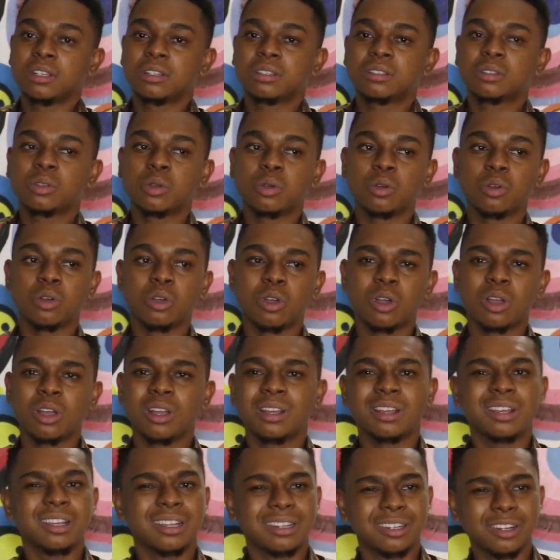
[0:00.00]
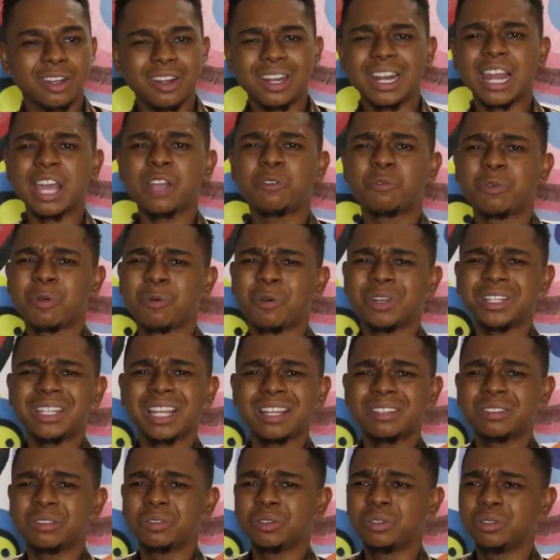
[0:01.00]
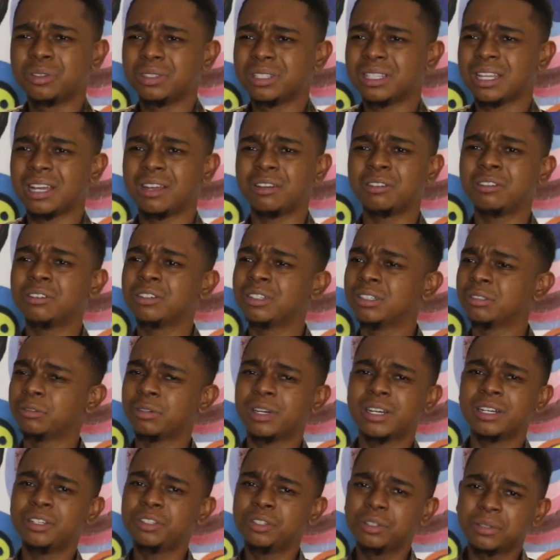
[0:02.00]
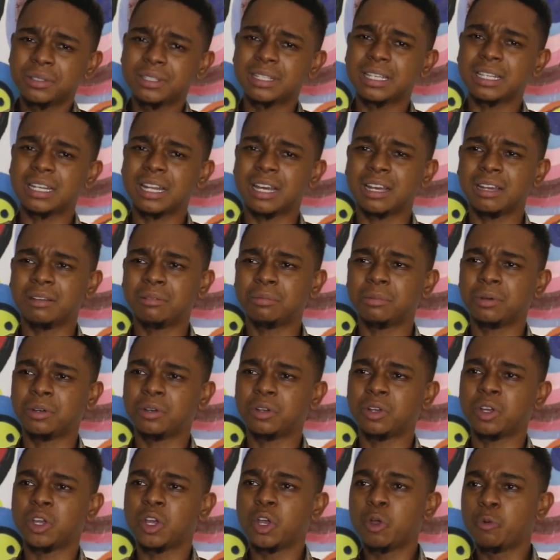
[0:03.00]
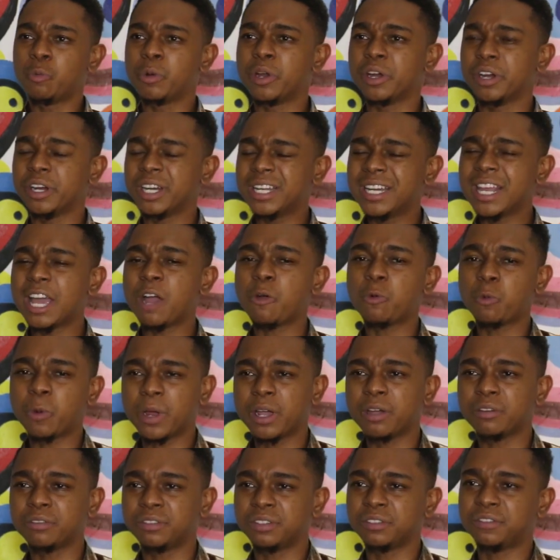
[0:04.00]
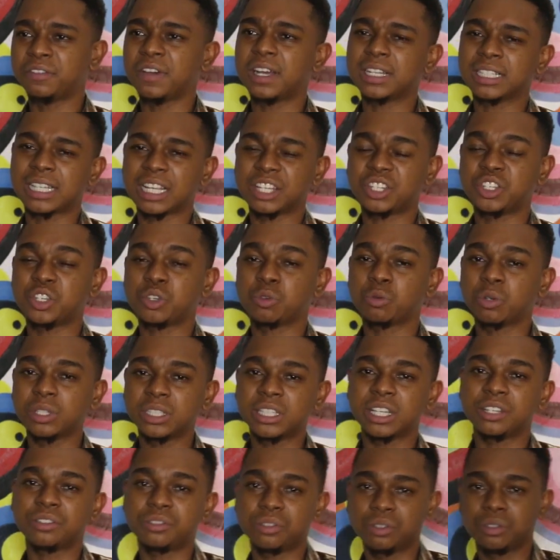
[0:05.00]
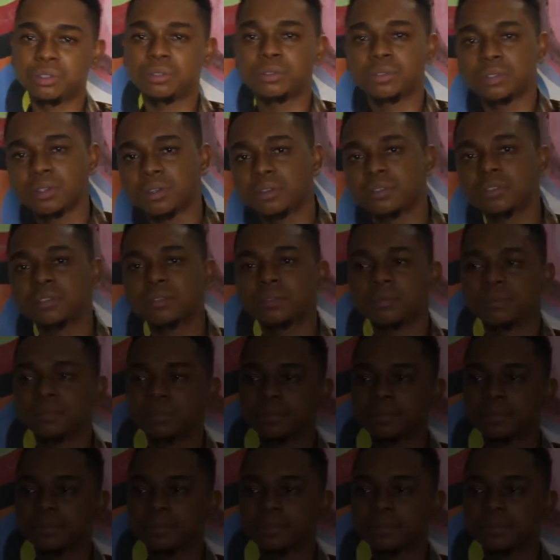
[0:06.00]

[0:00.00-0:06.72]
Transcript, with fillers: So not like we wanted to use her. We weren't using her, but we're already aware of the fact that she wanted to use us.